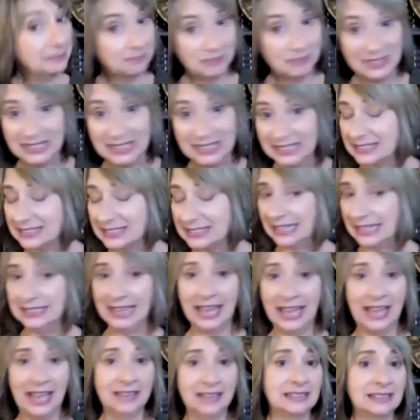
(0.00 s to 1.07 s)

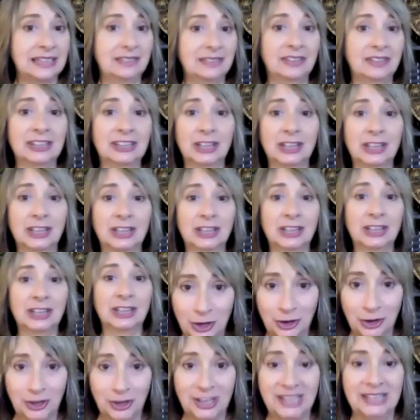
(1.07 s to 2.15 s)
has even
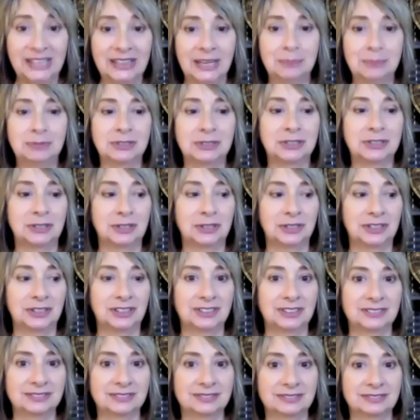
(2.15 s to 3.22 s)
longer
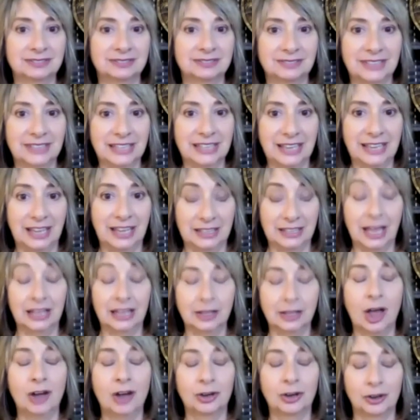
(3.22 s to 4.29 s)
elliptical, a
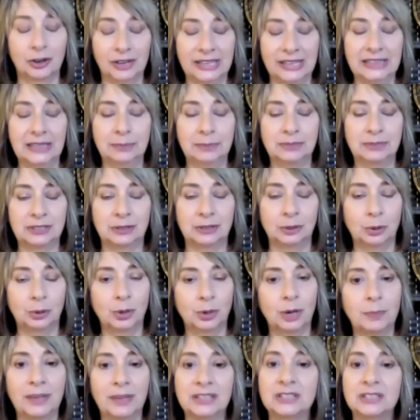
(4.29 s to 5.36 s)
longer elliptical
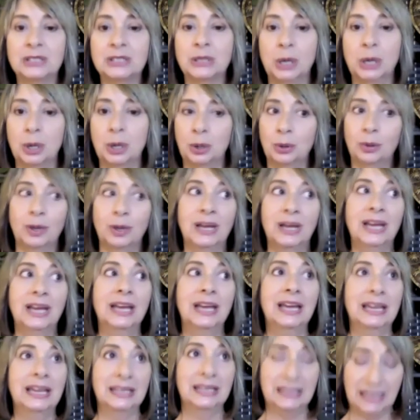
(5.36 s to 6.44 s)
orbit. So
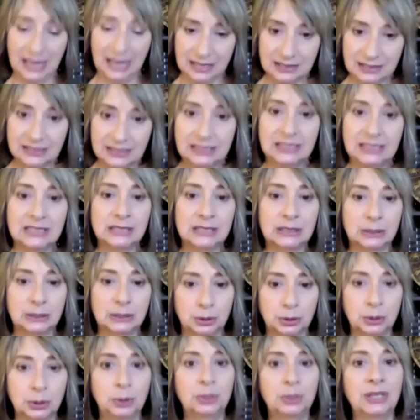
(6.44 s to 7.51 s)
yes, it is
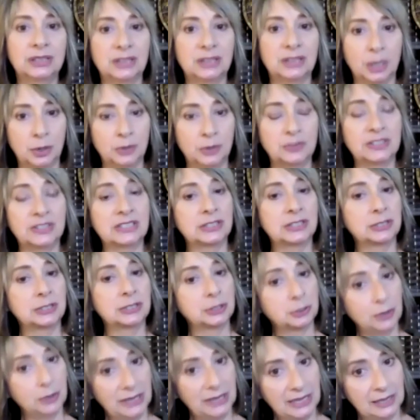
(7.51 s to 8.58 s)
true that those
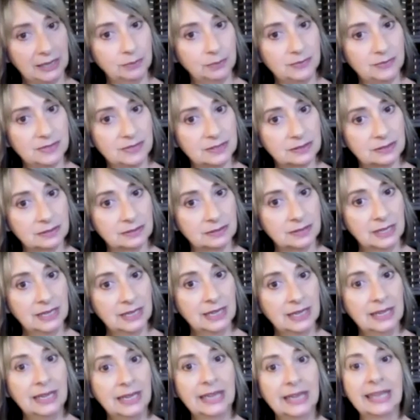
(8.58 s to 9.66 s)
extremes
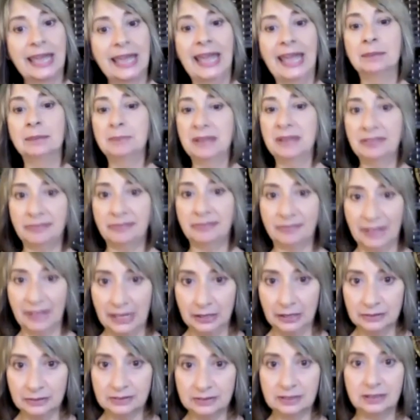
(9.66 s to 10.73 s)
can be
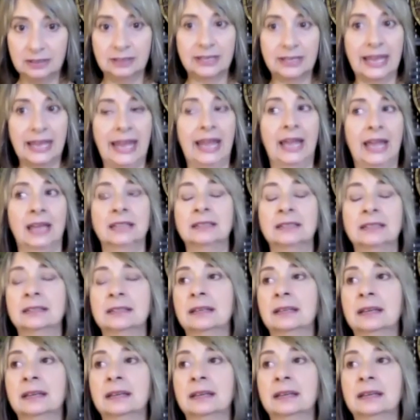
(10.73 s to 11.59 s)
felt, can